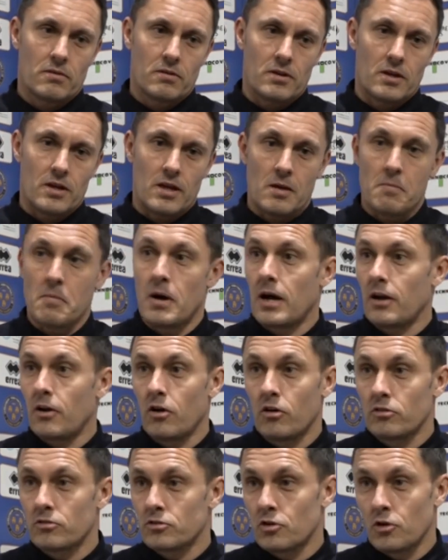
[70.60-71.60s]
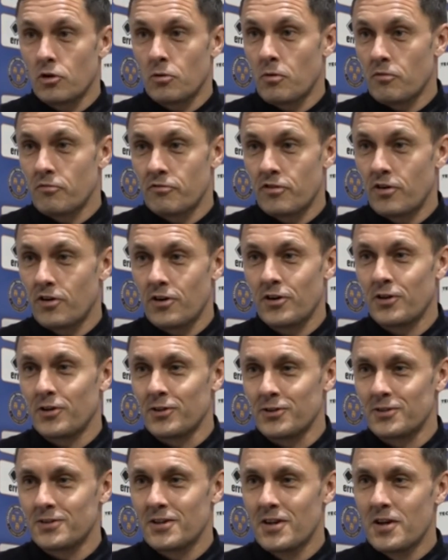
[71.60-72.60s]
He might not score one for
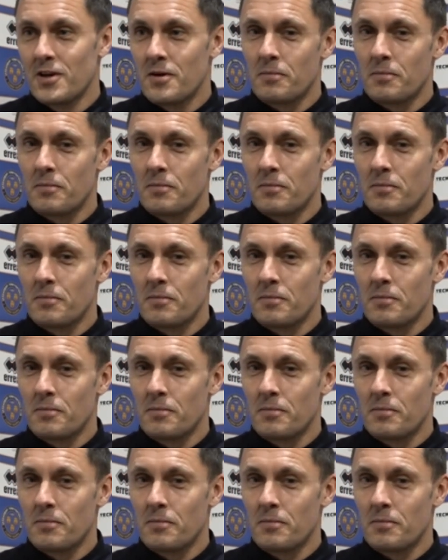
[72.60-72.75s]
us,